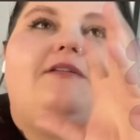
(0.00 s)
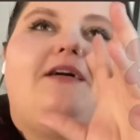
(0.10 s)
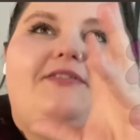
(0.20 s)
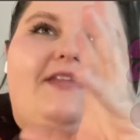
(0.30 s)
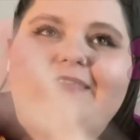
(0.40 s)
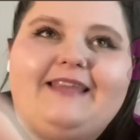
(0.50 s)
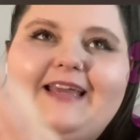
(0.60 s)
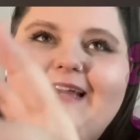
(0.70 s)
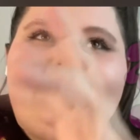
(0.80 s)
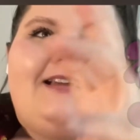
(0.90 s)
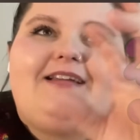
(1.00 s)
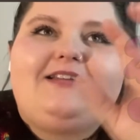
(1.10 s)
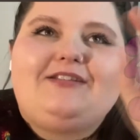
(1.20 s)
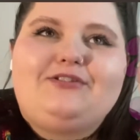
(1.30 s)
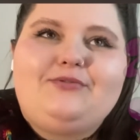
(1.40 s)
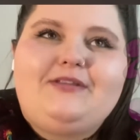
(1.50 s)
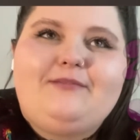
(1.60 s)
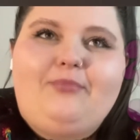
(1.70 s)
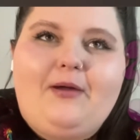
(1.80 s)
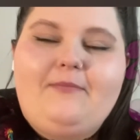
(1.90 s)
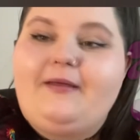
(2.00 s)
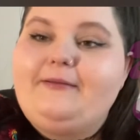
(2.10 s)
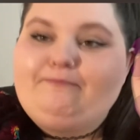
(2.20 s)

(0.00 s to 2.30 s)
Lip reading: The link to the appointment.